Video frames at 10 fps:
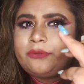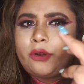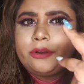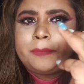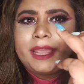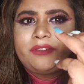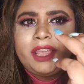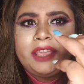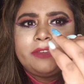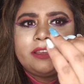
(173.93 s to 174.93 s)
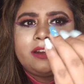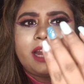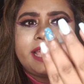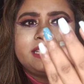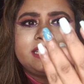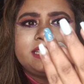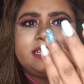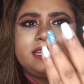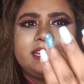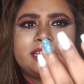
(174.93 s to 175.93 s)
for my ring finger I did
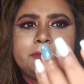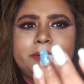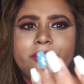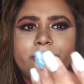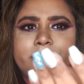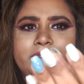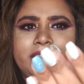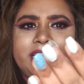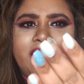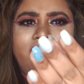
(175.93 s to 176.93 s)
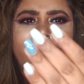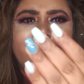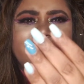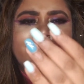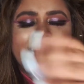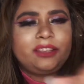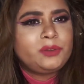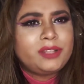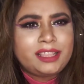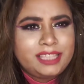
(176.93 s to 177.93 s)
little bit of nail art,
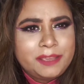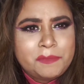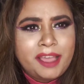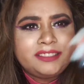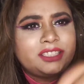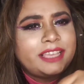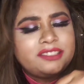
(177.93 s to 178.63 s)
nothing much.